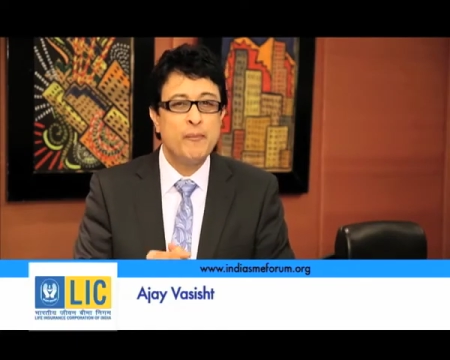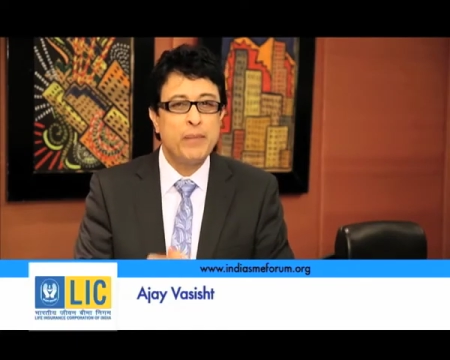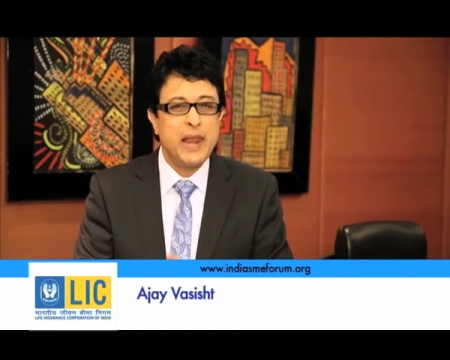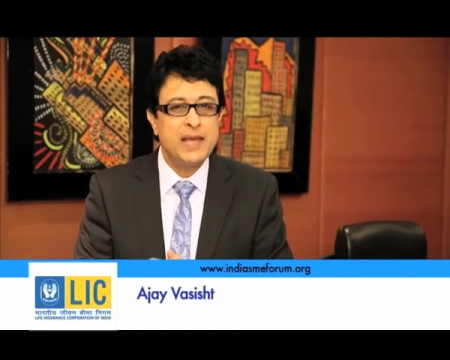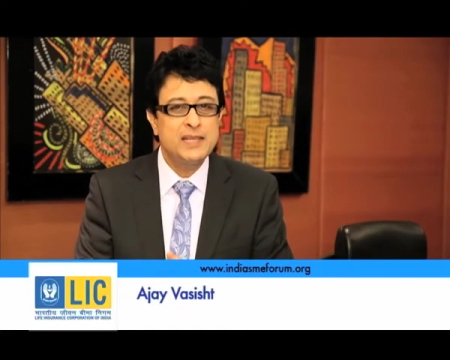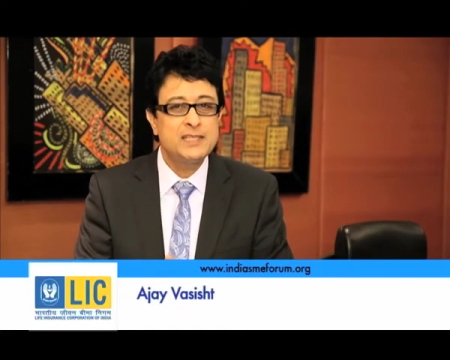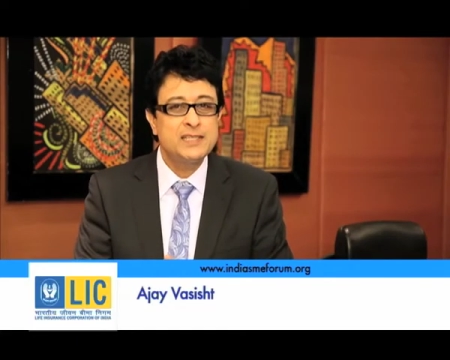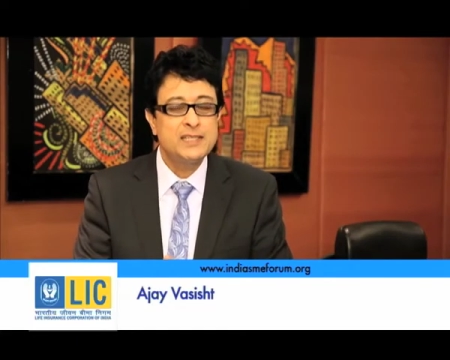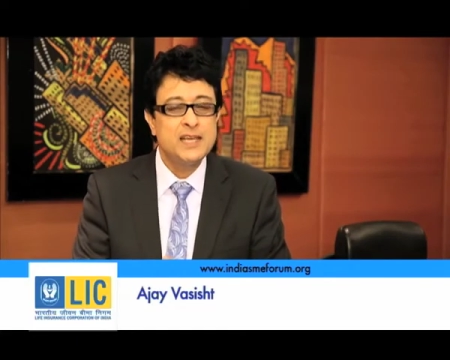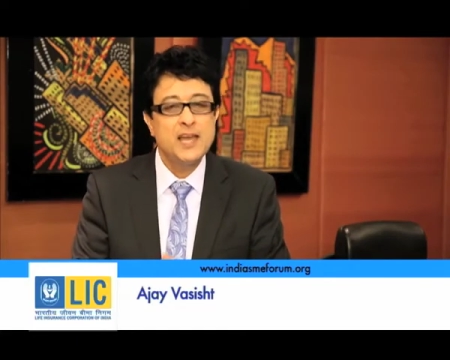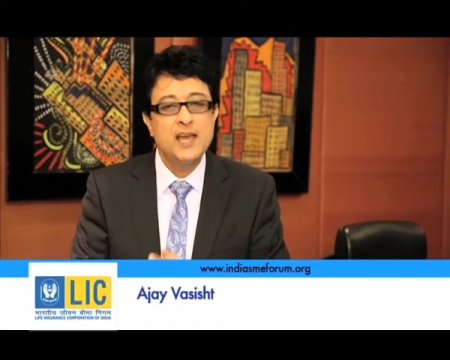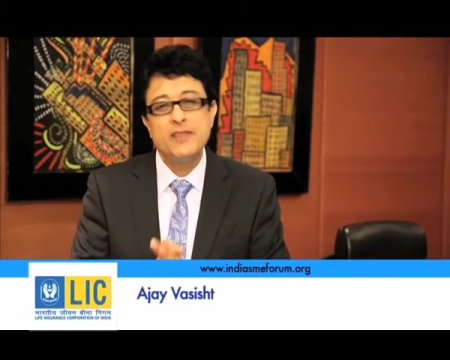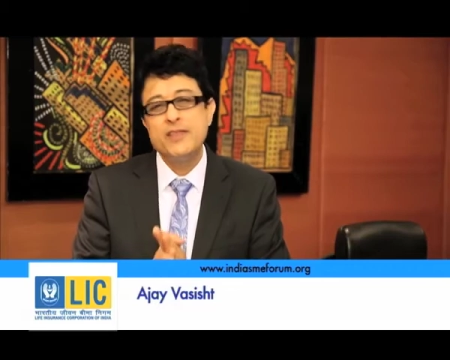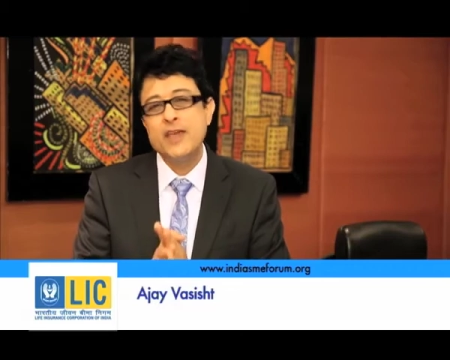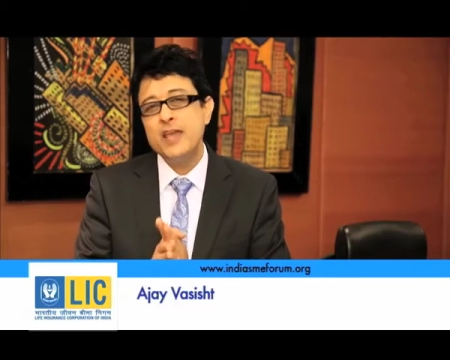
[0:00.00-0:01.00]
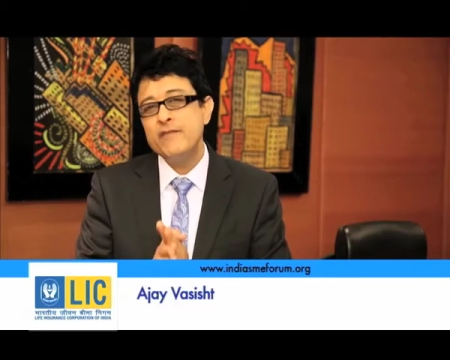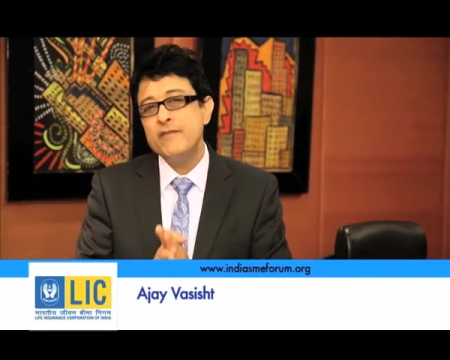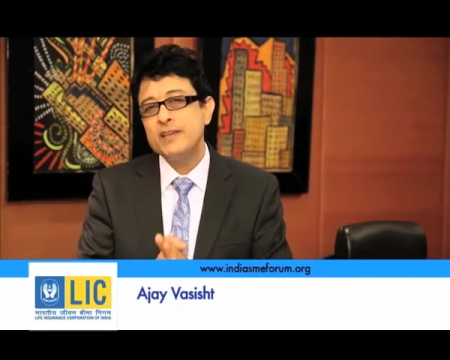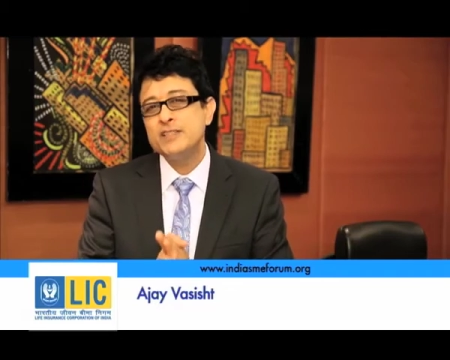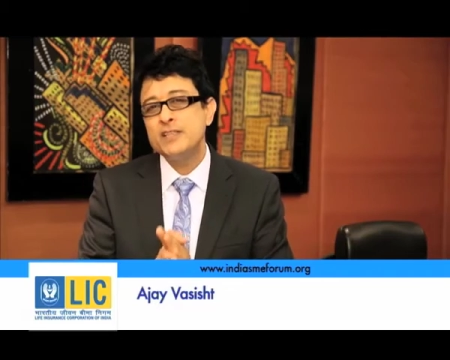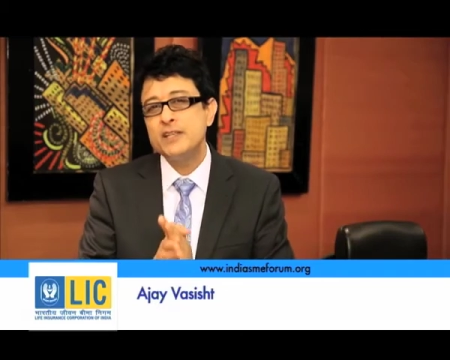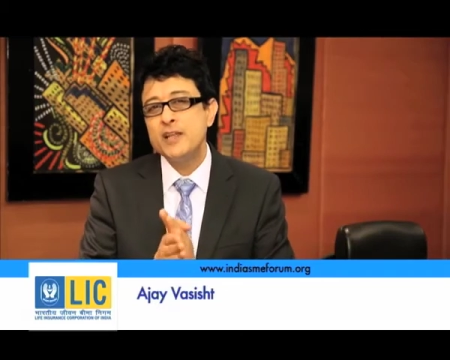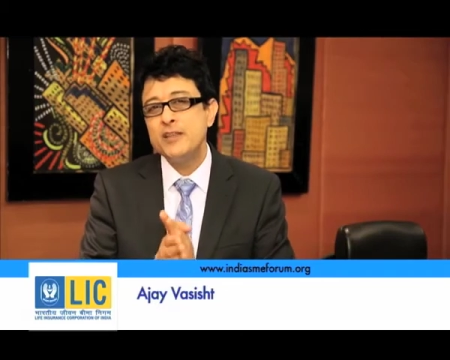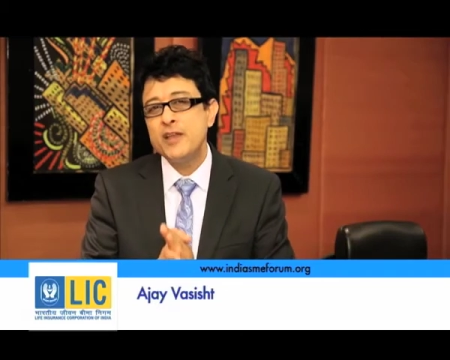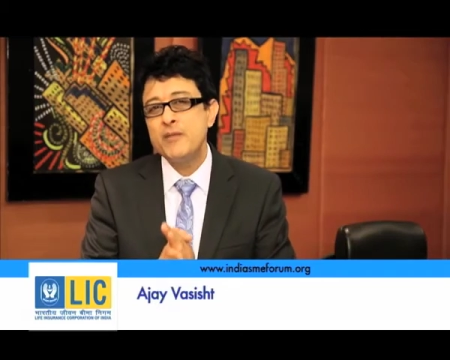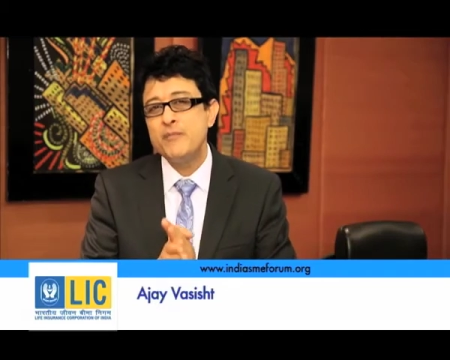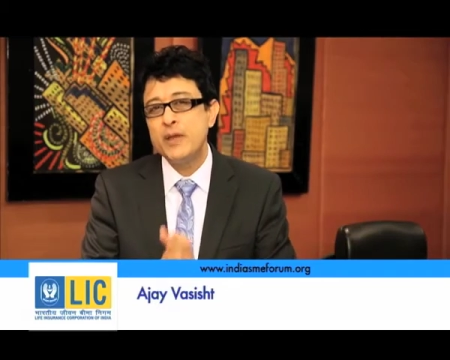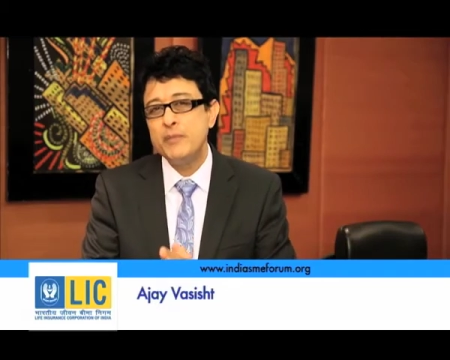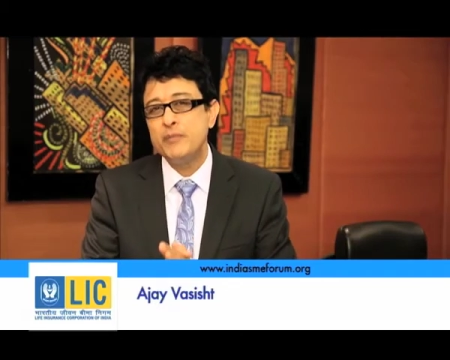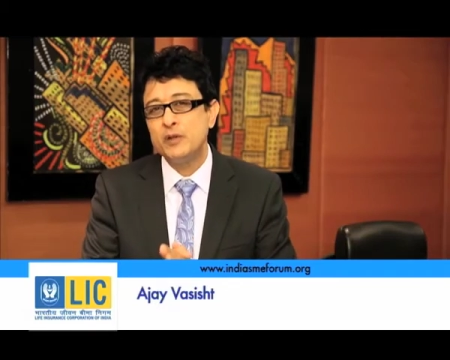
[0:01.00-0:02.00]
Plus, they invested in their
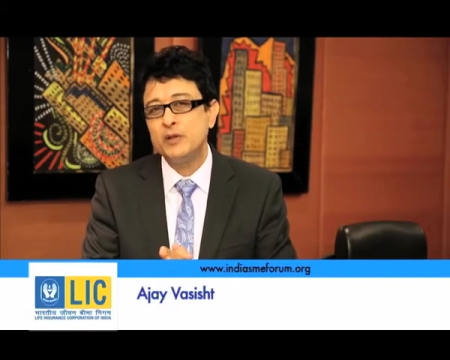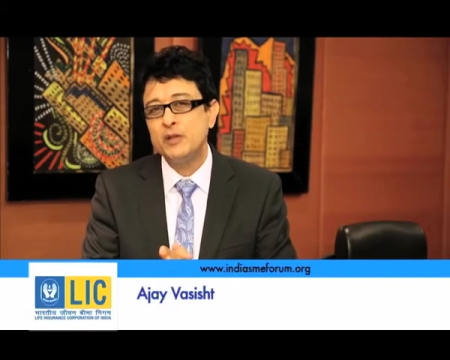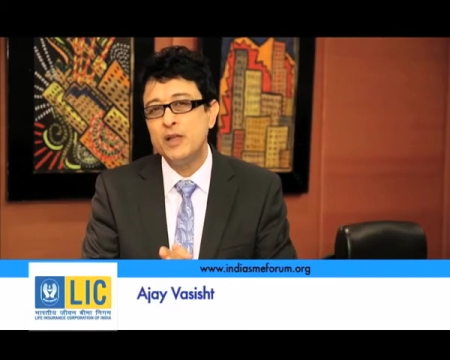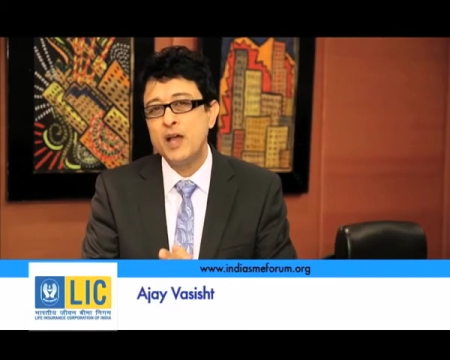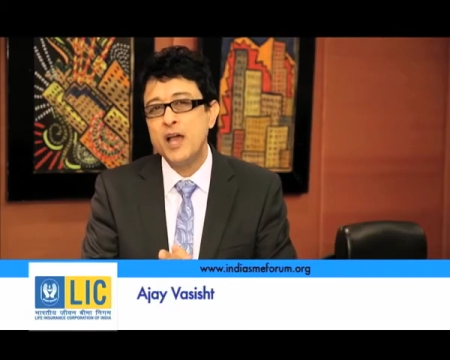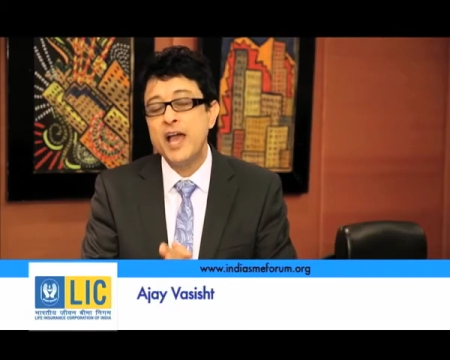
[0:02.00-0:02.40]
people